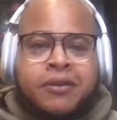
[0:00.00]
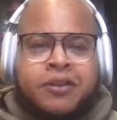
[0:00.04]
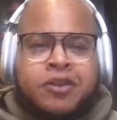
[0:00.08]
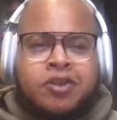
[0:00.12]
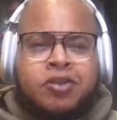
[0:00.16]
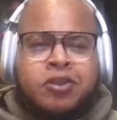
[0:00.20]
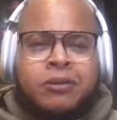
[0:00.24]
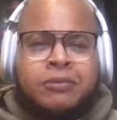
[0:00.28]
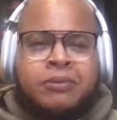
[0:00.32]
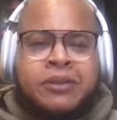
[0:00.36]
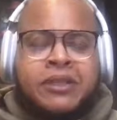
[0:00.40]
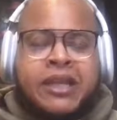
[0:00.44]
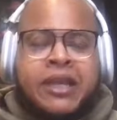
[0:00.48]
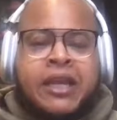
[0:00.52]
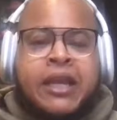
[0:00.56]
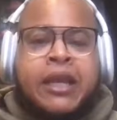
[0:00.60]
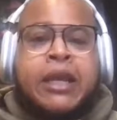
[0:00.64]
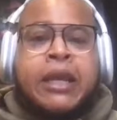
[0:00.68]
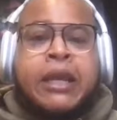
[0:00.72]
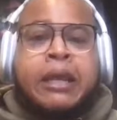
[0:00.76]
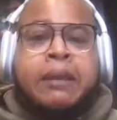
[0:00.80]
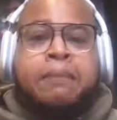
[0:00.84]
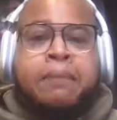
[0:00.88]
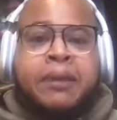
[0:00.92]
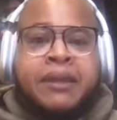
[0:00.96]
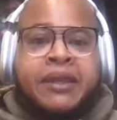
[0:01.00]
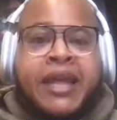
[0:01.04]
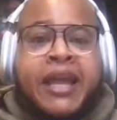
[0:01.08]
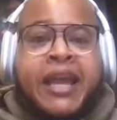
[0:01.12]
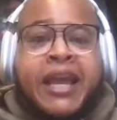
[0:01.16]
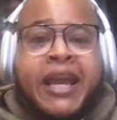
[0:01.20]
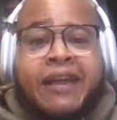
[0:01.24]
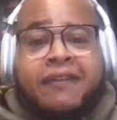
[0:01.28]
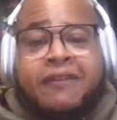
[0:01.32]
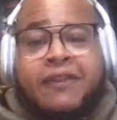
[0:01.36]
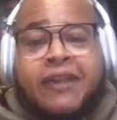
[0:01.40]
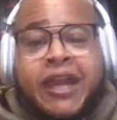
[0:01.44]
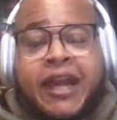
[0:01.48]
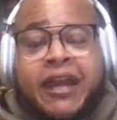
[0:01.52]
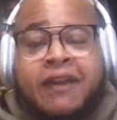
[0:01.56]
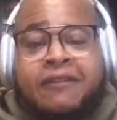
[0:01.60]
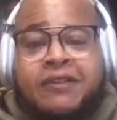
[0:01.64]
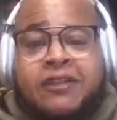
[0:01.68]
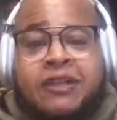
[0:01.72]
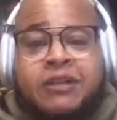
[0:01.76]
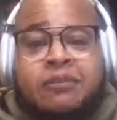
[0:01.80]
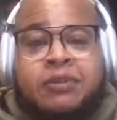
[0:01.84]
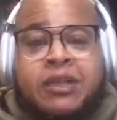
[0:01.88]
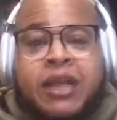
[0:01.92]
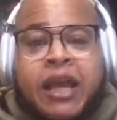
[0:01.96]
You know what I'm saying? But they have to have
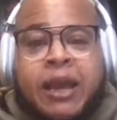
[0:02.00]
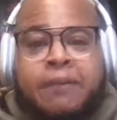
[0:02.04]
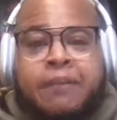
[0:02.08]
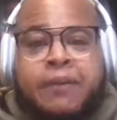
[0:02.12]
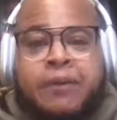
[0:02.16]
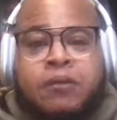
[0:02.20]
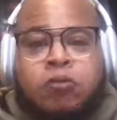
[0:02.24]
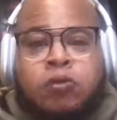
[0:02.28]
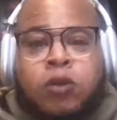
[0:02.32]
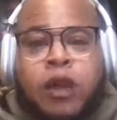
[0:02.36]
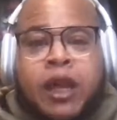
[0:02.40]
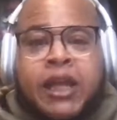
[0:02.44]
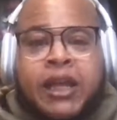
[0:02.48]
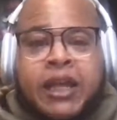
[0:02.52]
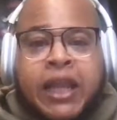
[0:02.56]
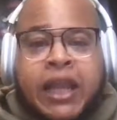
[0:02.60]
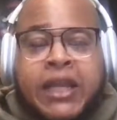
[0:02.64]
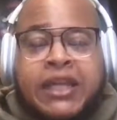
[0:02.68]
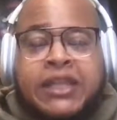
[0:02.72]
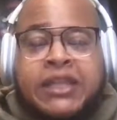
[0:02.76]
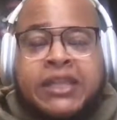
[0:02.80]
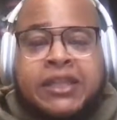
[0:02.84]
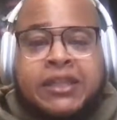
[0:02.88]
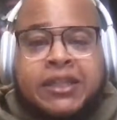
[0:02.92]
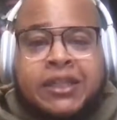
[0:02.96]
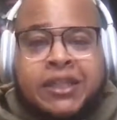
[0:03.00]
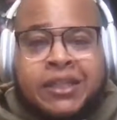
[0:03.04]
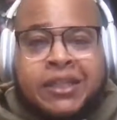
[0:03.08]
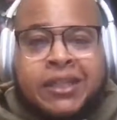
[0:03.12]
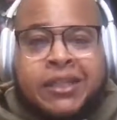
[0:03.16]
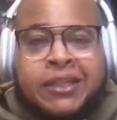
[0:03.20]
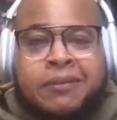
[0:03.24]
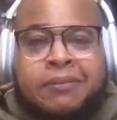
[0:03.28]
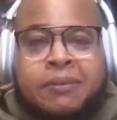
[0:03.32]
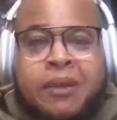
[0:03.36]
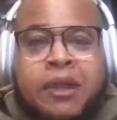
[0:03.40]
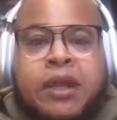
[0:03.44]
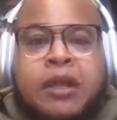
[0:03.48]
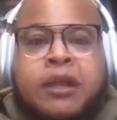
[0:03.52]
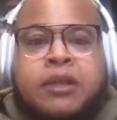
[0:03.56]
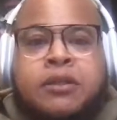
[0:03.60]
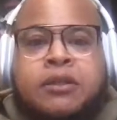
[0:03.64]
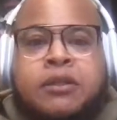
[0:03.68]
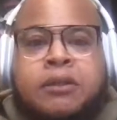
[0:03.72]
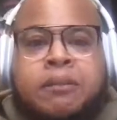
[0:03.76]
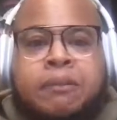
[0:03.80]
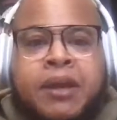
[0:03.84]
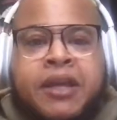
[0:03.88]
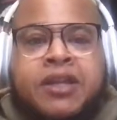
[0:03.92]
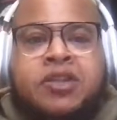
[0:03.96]
some type of relationship
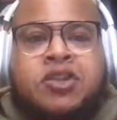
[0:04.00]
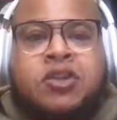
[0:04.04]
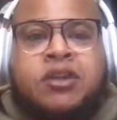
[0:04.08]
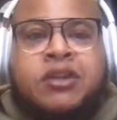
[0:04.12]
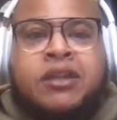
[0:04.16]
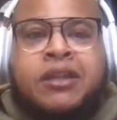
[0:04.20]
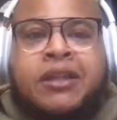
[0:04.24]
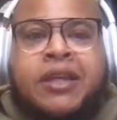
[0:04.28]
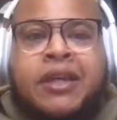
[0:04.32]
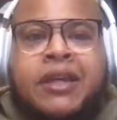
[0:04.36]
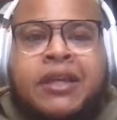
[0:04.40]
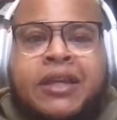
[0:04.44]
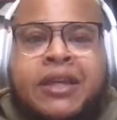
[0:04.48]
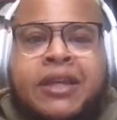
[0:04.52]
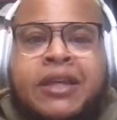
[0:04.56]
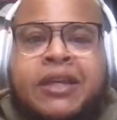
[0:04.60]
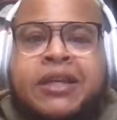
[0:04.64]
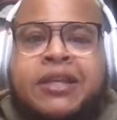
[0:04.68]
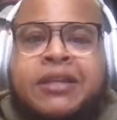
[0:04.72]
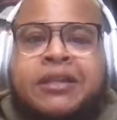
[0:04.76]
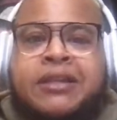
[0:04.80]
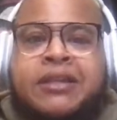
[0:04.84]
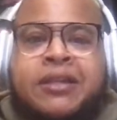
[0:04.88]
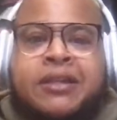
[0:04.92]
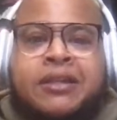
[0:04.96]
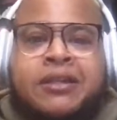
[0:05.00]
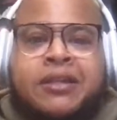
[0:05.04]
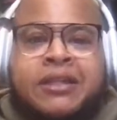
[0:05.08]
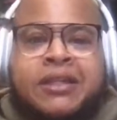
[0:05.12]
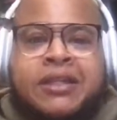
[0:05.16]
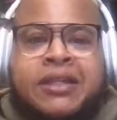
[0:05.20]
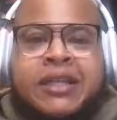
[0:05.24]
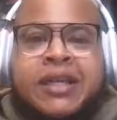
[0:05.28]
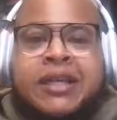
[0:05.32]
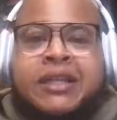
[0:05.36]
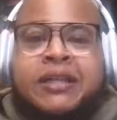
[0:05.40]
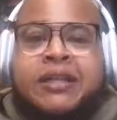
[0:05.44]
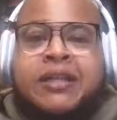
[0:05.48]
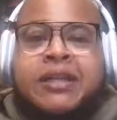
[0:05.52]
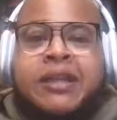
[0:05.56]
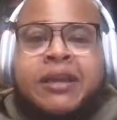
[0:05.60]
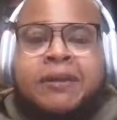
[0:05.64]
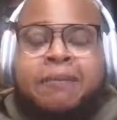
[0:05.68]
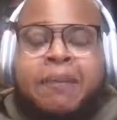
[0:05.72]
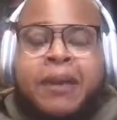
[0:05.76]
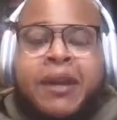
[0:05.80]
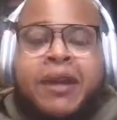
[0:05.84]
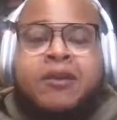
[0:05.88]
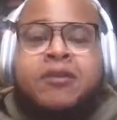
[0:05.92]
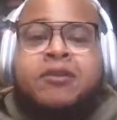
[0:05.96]
to make sure that their kids understand that their
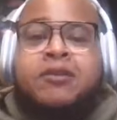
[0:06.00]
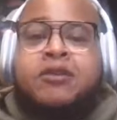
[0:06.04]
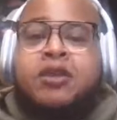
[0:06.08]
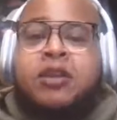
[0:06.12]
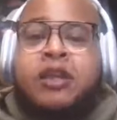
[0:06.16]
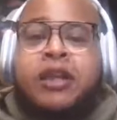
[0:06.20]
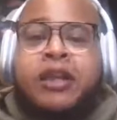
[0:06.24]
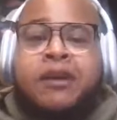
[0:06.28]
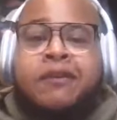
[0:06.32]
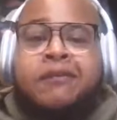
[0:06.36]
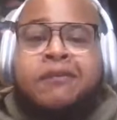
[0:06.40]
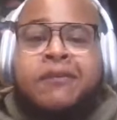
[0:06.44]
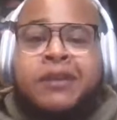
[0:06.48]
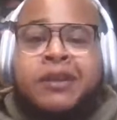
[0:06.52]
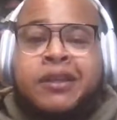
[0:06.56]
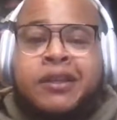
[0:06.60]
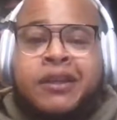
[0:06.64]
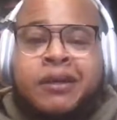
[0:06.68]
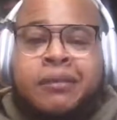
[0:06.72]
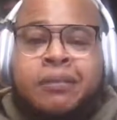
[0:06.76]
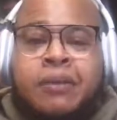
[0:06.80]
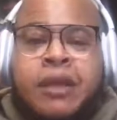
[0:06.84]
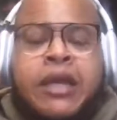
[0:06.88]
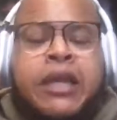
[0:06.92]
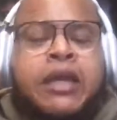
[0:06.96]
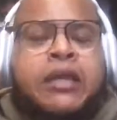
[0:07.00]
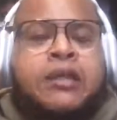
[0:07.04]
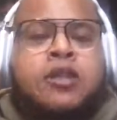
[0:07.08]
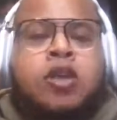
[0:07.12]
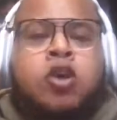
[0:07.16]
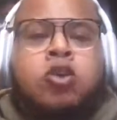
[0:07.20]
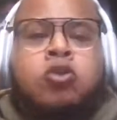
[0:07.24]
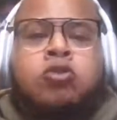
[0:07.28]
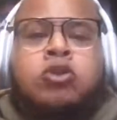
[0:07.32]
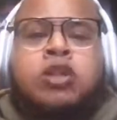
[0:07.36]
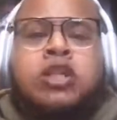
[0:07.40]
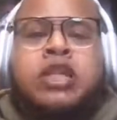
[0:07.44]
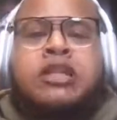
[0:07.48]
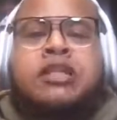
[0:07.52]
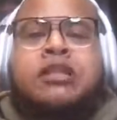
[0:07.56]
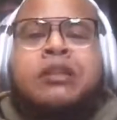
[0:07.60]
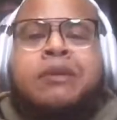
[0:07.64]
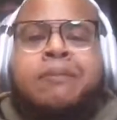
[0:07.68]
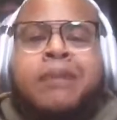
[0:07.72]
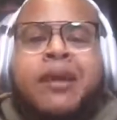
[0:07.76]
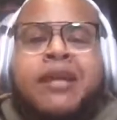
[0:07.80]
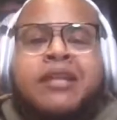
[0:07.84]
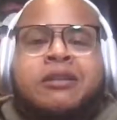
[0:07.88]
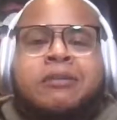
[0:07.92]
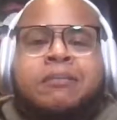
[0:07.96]
parents are there for them. So just
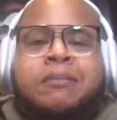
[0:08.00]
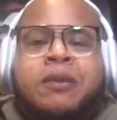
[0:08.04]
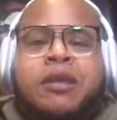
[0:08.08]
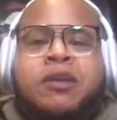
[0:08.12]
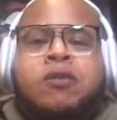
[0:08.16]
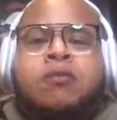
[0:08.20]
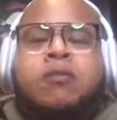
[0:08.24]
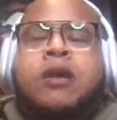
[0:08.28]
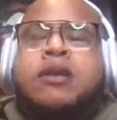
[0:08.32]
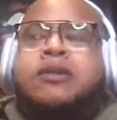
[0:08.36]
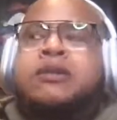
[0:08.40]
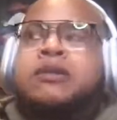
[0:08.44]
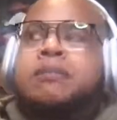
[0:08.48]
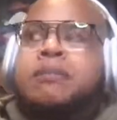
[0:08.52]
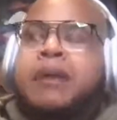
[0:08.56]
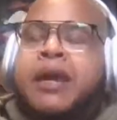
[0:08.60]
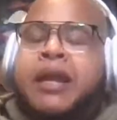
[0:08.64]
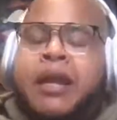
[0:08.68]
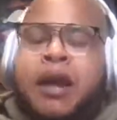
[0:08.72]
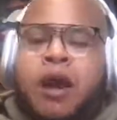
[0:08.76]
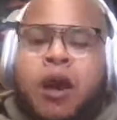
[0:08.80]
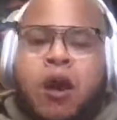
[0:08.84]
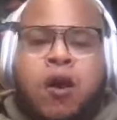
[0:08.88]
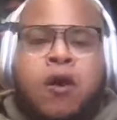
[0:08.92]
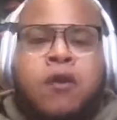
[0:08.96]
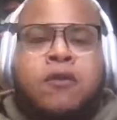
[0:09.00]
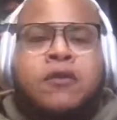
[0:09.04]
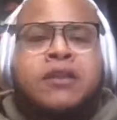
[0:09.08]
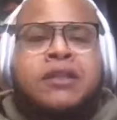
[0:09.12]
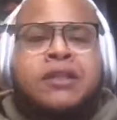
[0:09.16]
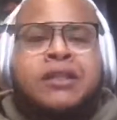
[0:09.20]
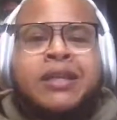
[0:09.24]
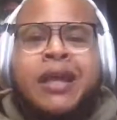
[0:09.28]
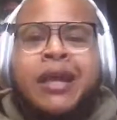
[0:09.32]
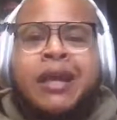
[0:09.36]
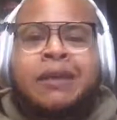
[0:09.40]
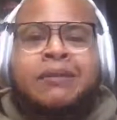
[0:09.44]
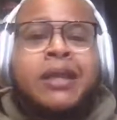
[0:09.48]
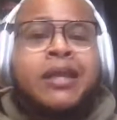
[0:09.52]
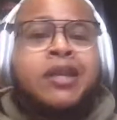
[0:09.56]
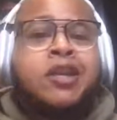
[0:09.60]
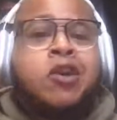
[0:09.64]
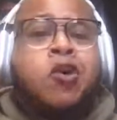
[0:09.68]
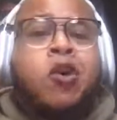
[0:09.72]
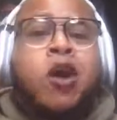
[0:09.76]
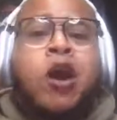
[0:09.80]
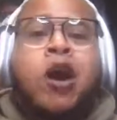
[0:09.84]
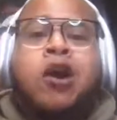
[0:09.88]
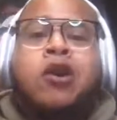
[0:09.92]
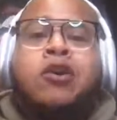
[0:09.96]
imagine being around somebody all the time. They know
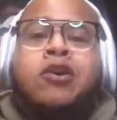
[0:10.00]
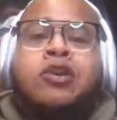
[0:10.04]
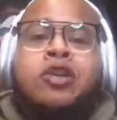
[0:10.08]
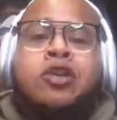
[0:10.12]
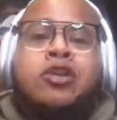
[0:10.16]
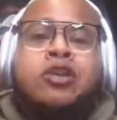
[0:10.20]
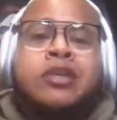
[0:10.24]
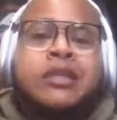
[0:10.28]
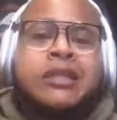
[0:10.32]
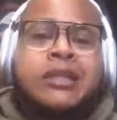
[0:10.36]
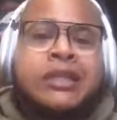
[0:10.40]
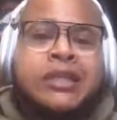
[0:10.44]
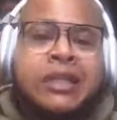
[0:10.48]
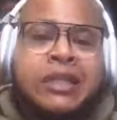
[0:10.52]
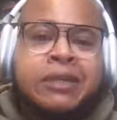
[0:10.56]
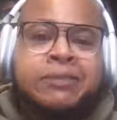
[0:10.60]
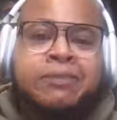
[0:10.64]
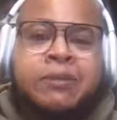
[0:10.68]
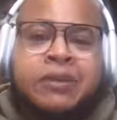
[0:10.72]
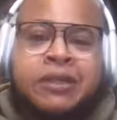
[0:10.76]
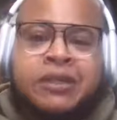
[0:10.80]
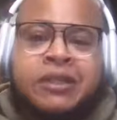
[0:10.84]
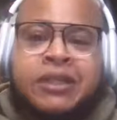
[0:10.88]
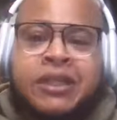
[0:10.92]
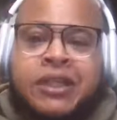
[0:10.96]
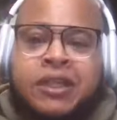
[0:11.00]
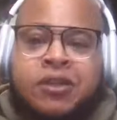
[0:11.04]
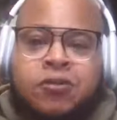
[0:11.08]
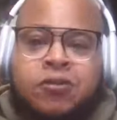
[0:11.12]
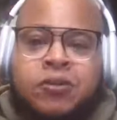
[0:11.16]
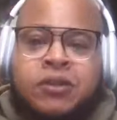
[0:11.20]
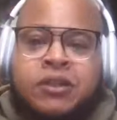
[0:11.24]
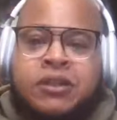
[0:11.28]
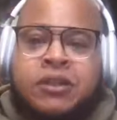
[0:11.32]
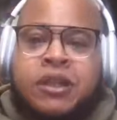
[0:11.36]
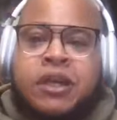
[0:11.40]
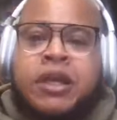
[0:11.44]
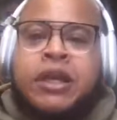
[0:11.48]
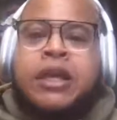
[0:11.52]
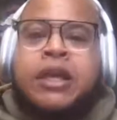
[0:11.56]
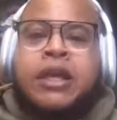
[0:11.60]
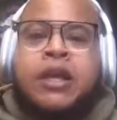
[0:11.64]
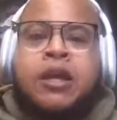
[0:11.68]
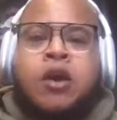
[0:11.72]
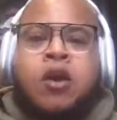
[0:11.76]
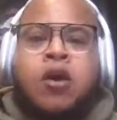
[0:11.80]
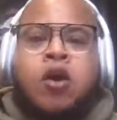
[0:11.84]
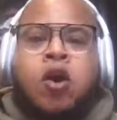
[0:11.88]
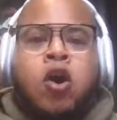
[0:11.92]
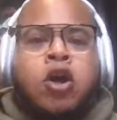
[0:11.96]
all your deepest secrets.
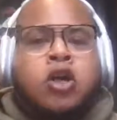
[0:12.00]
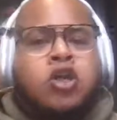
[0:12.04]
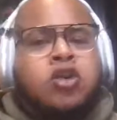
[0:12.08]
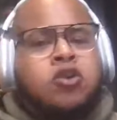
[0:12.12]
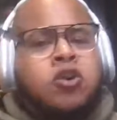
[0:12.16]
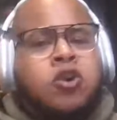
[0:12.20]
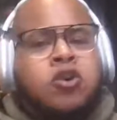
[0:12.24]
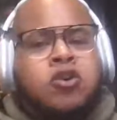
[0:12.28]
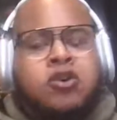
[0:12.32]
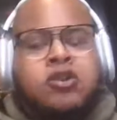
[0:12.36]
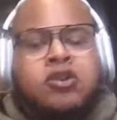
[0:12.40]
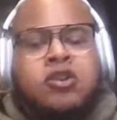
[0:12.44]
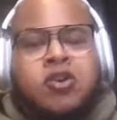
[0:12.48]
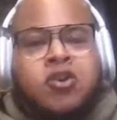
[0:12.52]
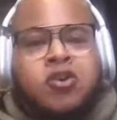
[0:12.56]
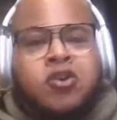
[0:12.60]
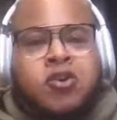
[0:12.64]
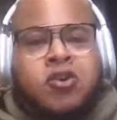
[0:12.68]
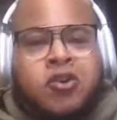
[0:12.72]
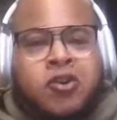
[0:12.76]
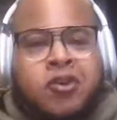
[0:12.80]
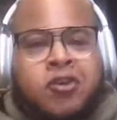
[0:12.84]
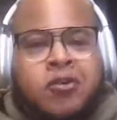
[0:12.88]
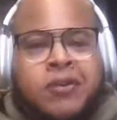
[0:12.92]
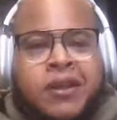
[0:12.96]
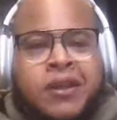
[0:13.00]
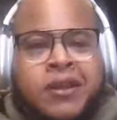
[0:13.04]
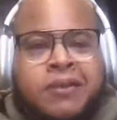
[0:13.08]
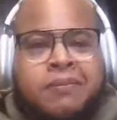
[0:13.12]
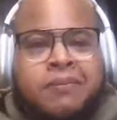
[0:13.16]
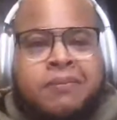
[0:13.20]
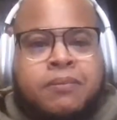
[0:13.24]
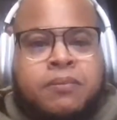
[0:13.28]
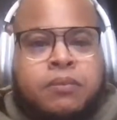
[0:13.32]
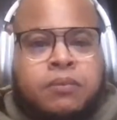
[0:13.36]
Are you going to turn on them?